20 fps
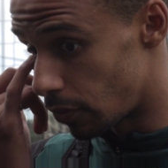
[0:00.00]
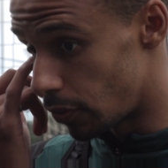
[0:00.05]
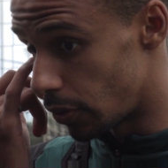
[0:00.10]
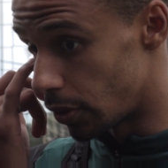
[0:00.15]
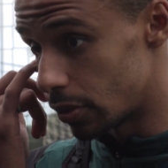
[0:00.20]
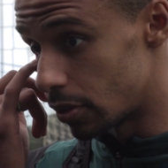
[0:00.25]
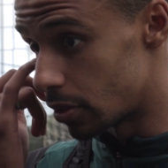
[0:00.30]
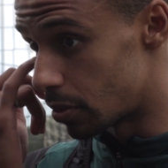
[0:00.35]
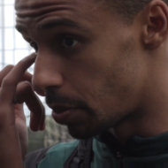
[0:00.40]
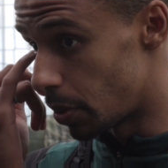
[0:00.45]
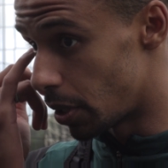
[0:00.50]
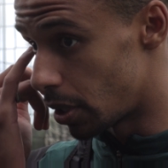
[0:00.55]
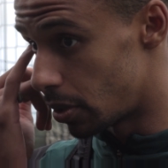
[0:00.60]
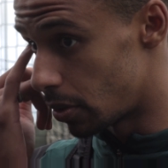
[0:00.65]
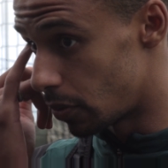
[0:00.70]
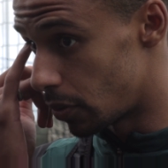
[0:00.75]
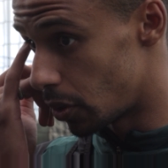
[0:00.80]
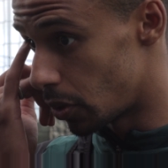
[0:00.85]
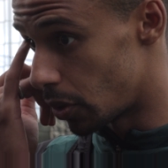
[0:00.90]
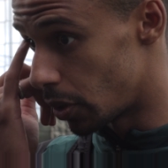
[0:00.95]
I think that's part
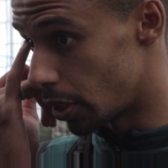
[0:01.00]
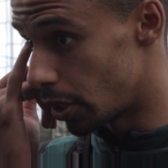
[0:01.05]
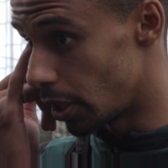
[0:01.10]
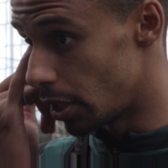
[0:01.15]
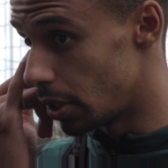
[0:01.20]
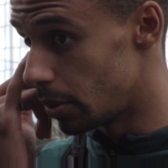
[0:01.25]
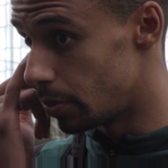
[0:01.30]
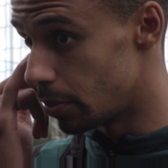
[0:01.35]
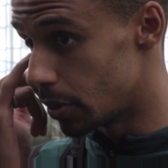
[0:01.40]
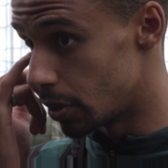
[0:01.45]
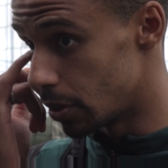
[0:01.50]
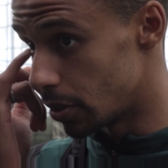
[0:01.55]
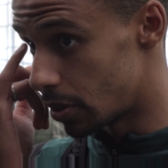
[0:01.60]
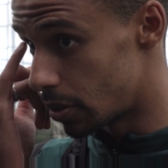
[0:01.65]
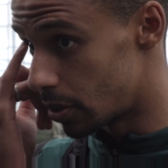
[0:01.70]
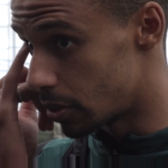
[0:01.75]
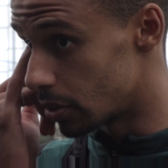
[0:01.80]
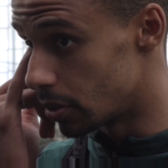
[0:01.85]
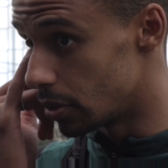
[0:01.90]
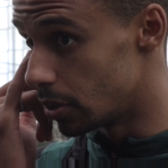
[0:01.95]
of our game.
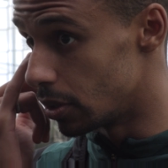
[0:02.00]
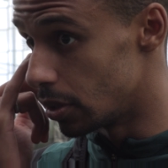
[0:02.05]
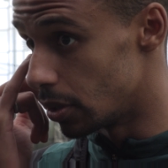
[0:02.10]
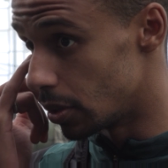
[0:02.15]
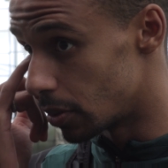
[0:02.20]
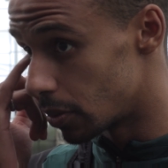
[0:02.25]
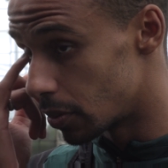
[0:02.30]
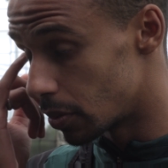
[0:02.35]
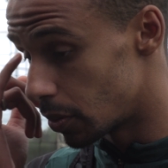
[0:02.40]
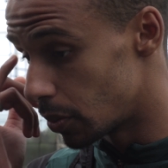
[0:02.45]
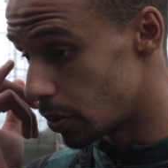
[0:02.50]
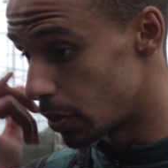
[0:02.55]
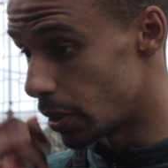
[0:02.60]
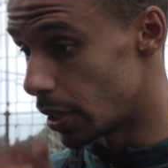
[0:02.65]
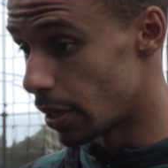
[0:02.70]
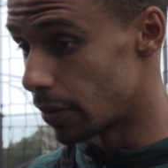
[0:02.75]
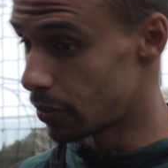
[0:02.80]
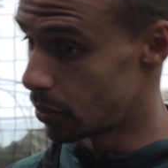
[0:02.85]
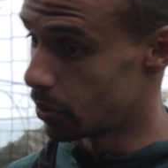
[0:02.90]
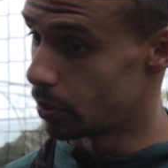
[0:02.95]
It's we
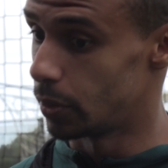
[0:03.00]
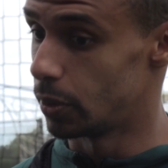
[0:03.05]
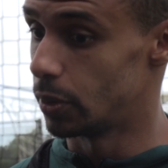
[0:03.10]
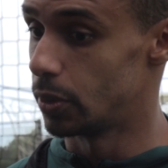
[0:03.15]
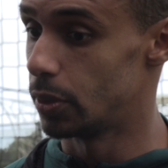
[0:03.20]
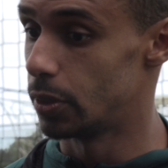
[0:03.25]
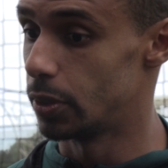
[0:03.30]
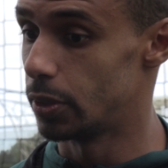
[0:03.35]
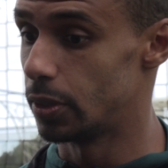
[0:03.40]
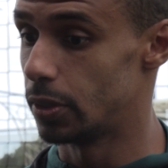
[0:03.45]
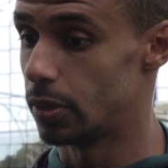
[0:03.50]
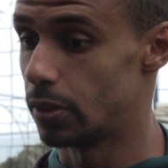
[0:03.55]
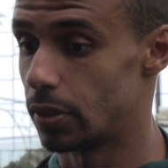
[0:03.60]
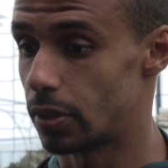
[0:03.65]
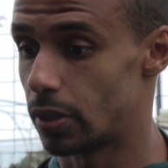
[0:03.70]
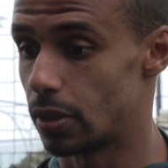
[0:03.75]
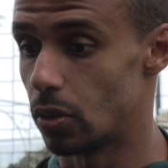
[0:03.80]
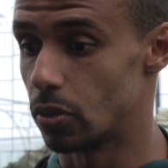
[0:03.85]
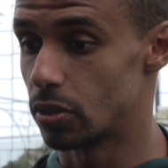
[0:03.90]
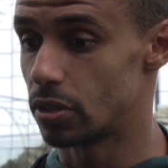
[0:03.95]
have to
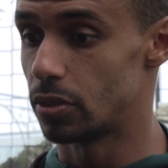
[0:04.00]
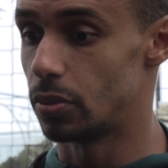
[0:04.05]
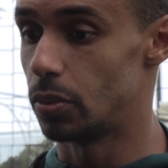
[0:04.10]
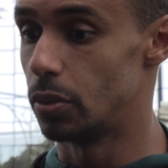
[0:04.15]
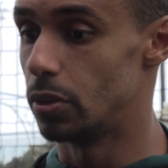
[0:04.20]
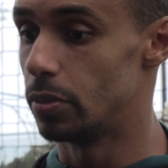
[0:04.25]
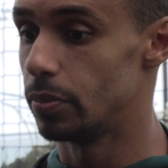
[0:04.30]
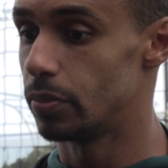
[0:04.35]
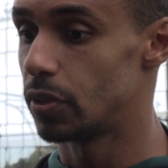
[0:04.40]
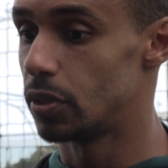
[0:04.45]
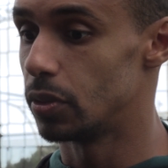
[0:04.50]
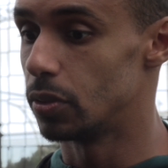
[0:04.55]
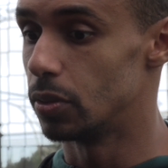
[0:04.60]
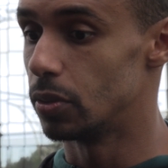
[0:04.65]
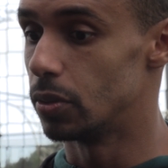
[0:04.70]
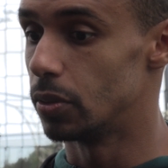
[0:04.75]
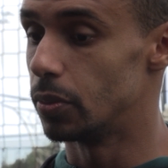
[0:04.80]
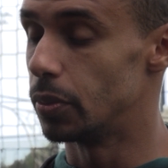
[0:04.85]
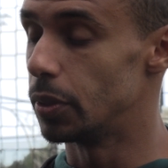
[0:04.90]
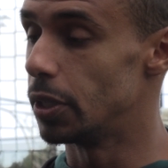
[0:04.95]
close the room
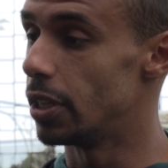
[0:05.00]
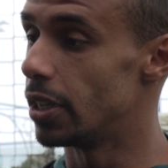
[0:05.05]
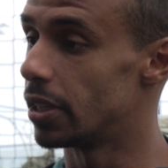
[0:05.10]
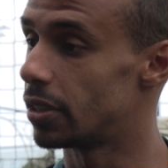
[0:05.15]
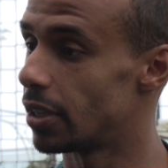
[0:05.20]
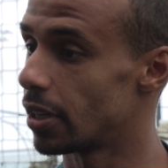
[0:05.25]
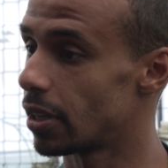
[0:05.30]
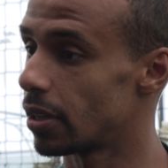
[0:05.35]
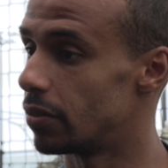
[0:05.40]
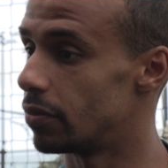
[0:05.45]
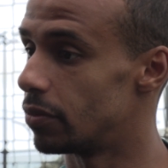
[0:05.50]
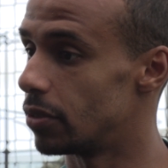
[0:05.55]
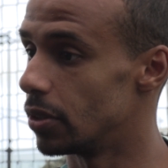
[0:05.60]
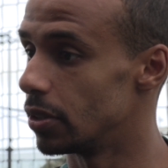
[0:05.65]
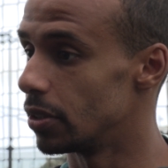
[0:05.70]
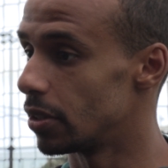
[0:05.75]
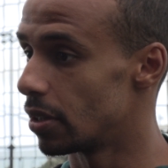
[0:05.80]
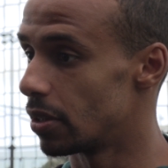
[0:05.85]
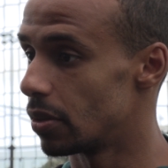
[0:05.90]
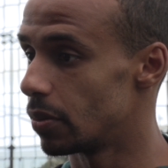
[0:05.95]
to really attack in
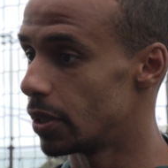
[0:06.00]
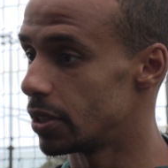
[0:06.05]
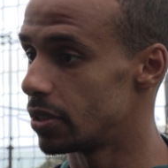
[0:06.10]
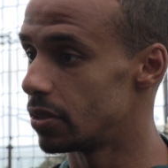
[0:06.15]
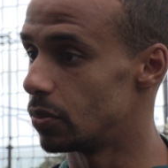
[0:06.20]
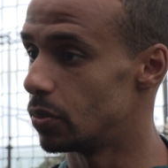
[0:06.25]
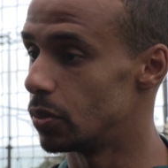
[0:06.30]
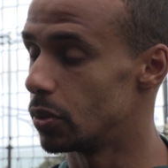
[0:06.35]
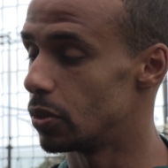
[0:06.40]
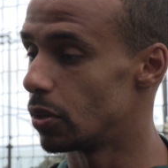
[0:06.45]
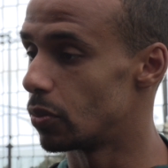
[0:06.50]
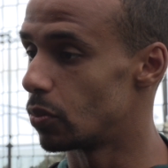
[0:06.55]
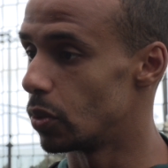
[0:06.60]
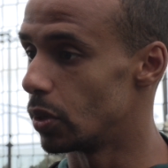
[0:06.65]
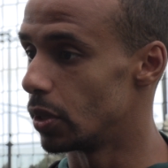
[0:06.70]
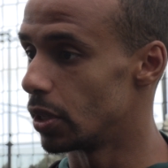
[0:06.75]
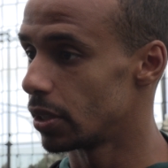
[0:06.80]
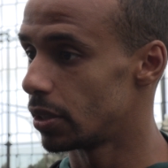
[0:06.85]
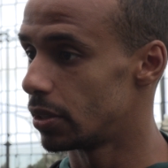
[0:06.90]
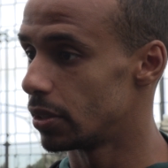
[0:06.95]
front, otherwise it would not
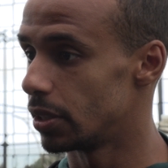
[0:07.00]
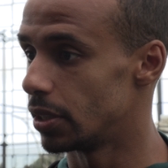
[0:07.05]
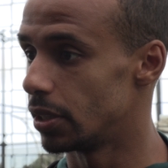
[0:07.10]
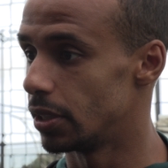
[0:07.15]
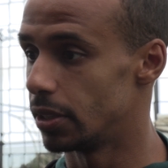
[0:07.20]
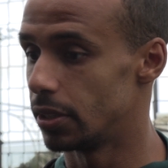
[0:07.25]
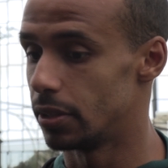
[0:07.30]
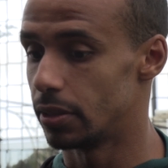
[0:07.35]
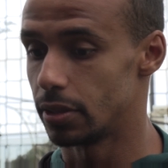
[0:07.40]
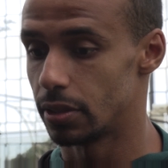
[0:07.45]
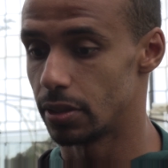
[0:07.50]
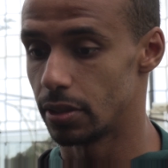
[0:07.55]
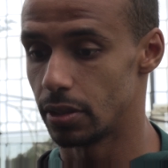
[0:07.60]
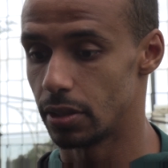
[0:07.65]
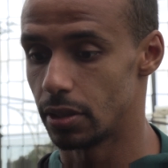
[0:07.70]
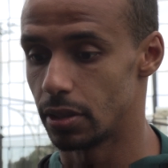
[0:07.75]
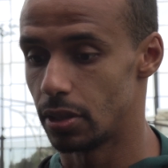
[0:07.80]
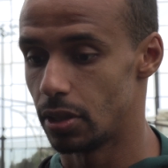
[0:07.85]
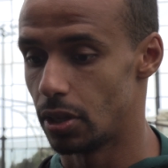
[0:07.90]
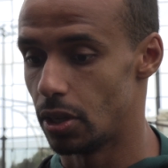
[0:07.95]
work. And
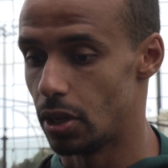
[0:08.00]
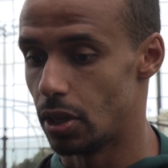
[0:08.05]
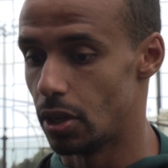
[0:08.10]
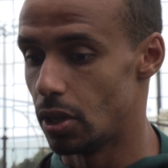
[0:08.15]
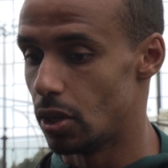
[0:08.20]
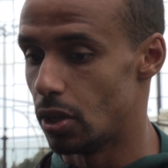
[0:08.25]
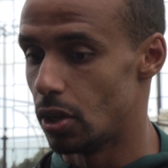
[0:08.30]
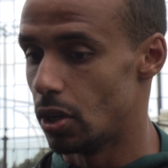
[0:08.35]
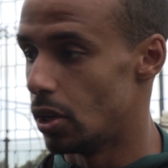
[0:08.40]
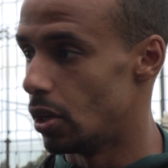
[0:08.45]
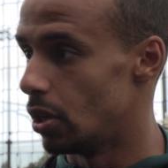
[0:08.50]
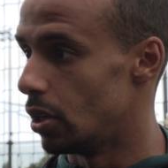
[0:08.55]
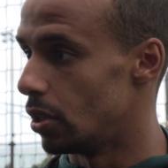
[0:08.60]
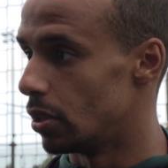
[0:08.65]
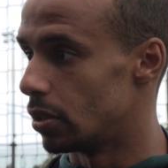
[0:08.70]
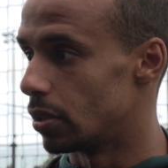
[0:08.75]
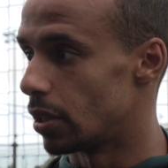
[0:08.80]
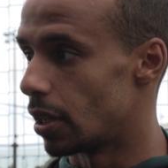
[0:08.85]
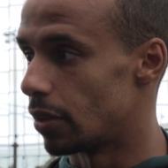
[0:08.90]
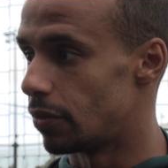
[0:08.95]

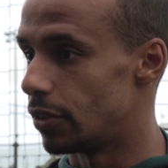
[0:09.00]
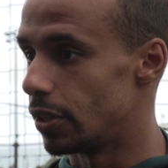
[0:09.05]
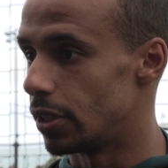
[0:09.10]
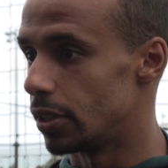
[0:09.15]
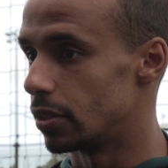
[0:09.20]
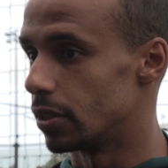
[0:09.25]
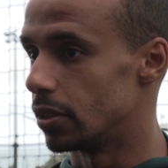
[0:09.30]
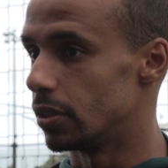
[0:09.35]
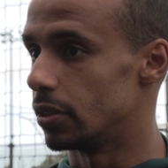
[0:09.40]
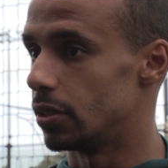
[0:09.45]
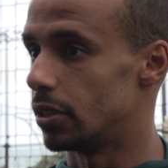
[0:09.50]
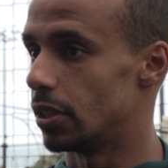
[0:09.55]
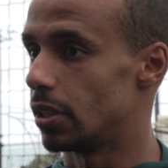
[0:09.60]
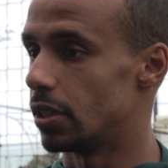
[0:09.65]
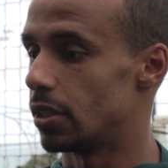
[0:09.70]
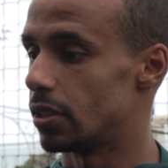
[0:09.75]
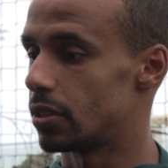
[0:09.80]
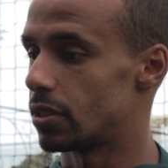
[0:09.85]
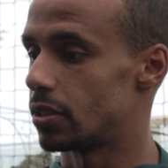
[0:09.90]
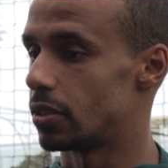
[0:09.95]
I think
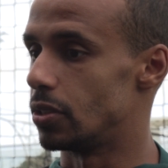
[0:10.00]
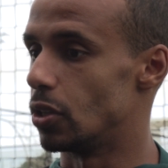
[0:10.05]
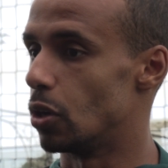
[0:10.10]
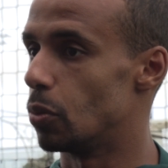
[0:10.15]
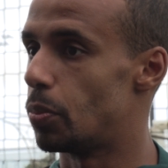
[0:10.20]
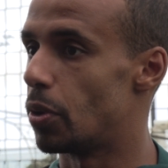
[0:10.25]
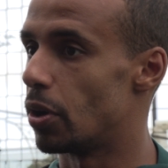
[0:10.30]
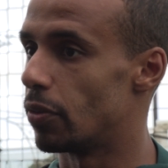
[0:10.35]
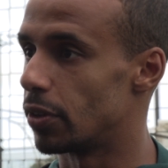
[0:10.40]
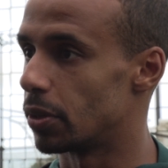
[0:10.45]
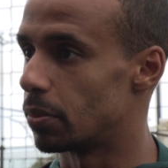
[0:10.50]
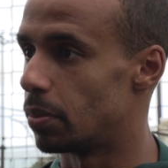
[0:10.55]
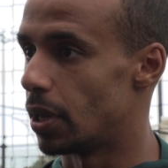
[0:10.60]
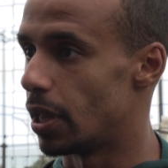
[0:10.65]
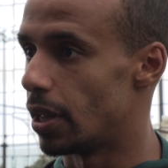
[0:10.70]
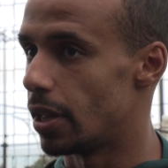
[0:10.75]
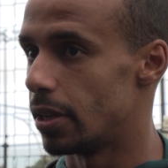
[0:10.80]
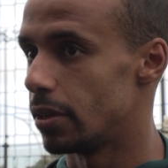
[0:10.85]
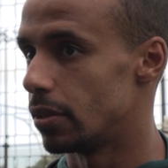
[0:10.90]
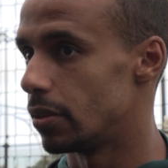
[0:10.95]
there's no perfect
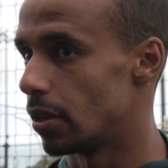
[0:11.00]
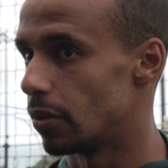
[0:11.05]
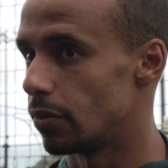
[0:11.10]
line.